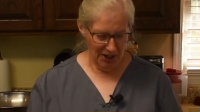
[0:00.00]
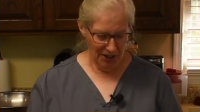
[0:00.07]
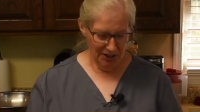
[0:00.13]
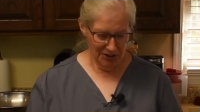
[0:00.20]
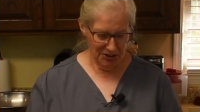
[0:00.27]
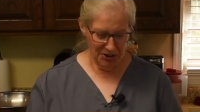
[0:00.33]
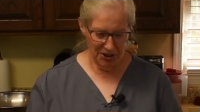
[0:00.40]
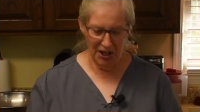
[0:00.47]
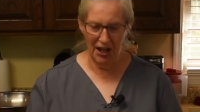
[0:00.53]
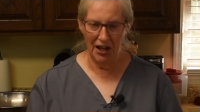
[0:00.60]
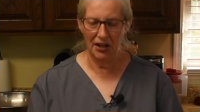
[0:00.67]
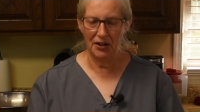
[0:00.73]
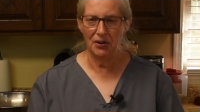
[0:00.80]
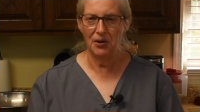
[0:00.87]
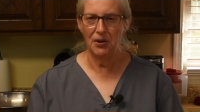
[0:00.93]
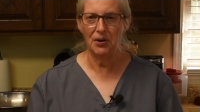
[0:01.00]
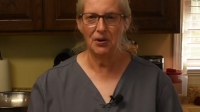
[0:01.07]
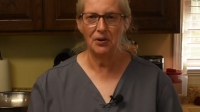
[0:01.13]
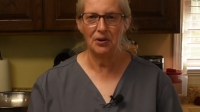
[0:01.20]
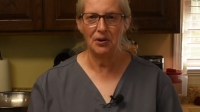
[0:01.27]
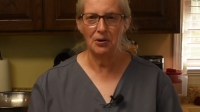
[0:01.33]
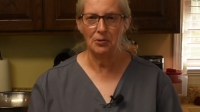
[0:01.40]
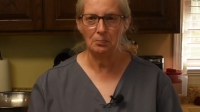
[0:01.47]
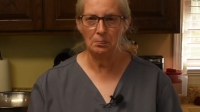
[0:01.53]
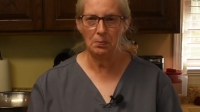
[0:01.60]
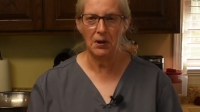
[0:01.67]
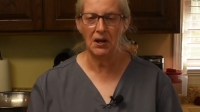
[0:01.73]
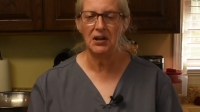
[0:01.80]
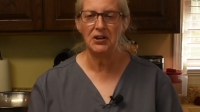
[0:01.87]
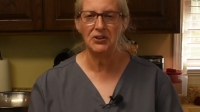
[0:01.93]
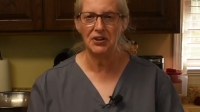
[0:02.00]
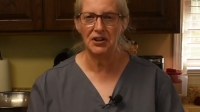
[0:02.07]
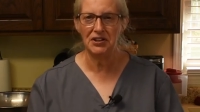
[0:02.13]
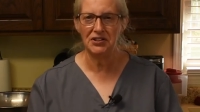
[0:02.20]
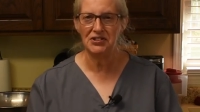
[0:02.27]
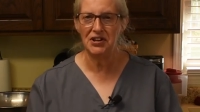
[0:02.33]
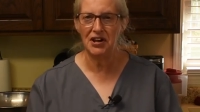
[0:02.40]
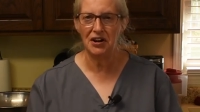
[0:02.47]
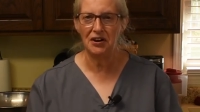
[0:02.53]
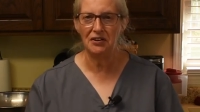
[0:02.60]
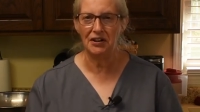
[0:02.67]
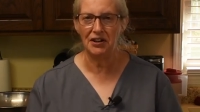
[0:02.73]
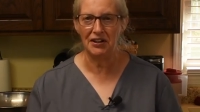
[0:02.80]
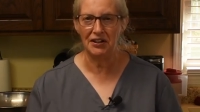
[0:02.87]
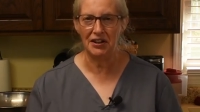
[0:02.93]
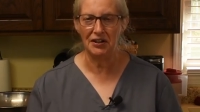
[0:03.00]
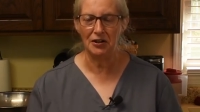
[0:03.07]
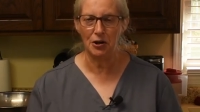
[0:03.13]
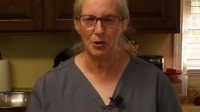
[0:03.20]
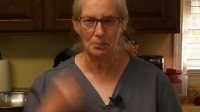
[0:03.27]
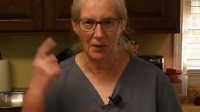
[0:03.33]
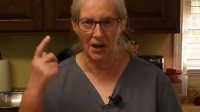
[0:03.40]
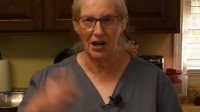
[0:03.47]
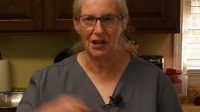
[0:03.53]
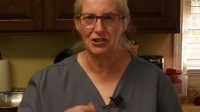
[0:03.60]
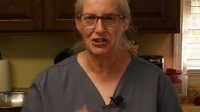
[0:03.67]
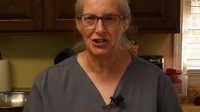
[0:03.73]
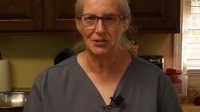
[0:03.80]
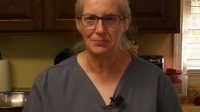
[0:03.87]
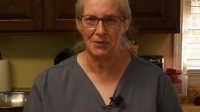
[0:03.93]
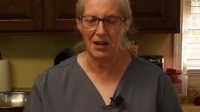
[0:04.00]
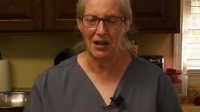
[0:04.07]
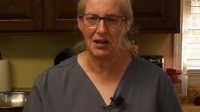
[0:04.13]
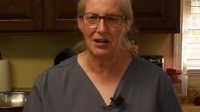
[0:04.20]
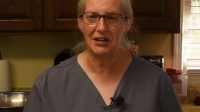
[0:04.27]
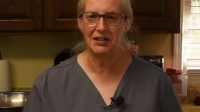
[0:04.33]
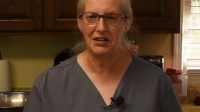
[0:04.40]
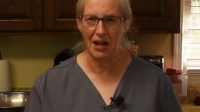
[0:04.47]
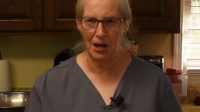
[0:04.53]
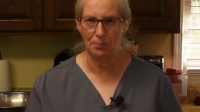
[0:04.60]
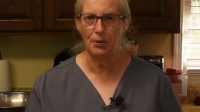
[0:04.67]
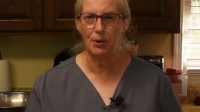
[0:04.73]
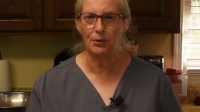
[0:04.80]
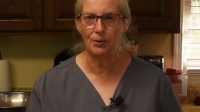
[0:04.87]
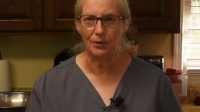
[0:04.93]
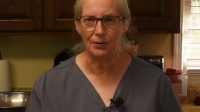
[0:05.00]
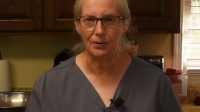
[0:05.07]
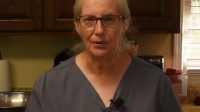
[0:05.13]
She had her playthings there, and in her mind she's making tapioca.